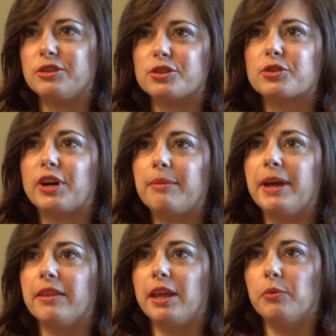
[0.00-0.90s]
describe
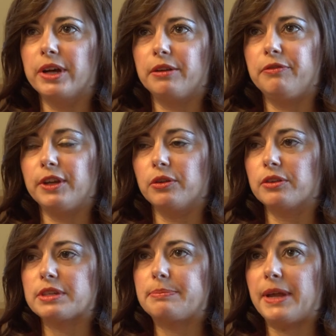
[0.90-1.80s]
how they want to feel in
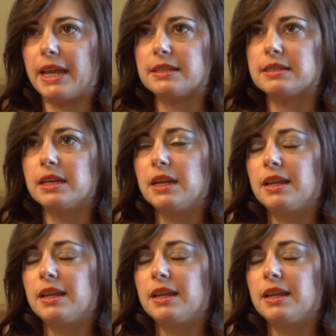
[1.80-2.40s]
their space.